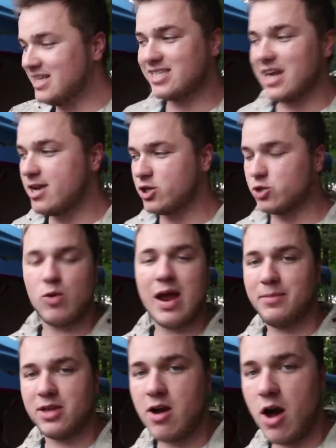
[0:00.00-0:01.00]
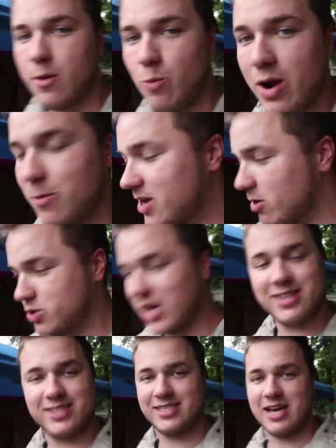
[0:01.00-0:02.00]
instead of just rambling on, why don't we go
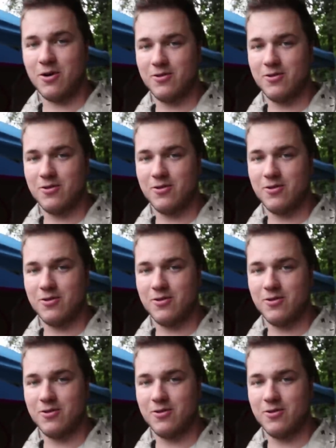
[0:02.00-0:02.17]
check this out?